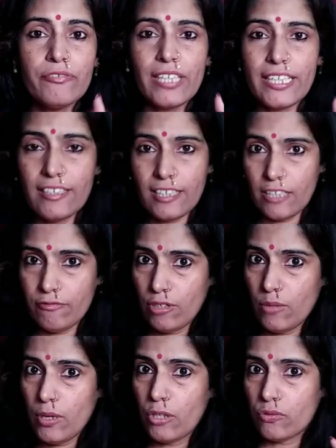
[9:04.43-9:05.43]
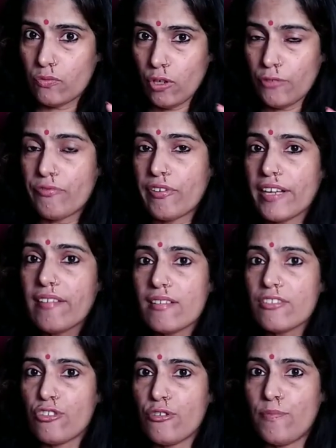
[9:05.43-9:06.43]
be very careful about what
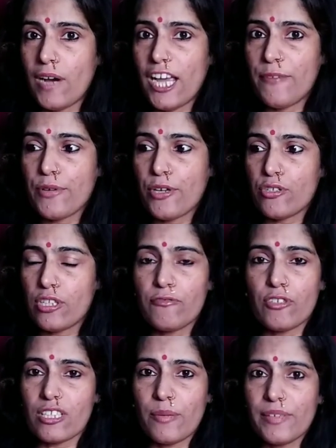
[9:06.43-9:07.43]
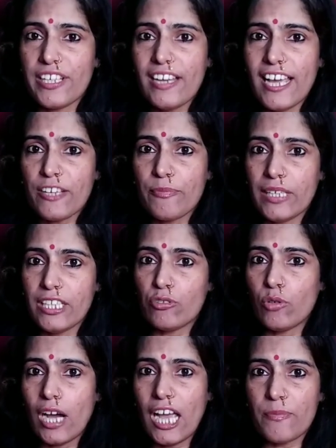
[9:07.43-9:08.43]
fragrance you buy, because if you're somebody like
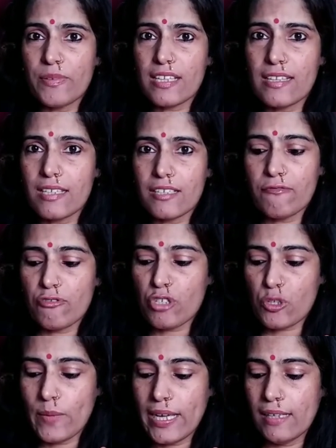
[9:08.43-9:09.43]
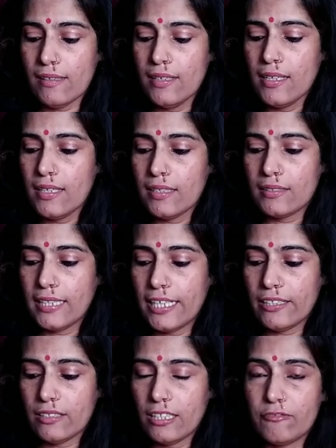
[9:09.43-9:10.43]
me who are hypersensitive to smell,
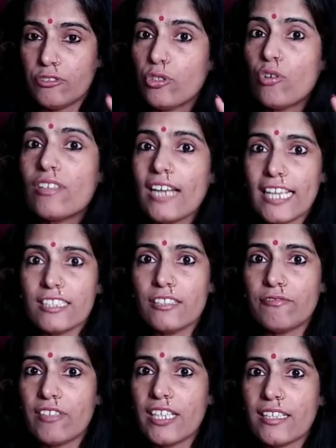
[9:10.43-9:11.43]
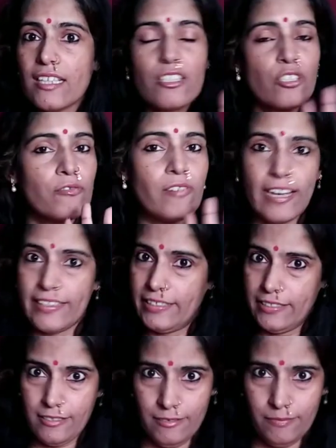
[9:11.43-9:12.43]
then if you don't like the fragrance, you've
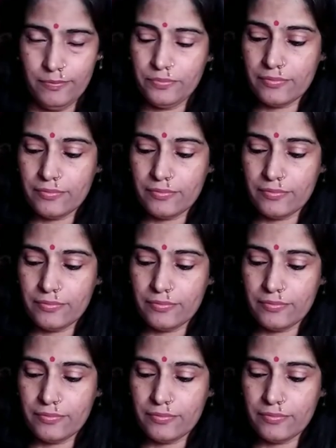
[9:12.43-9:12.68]
had it.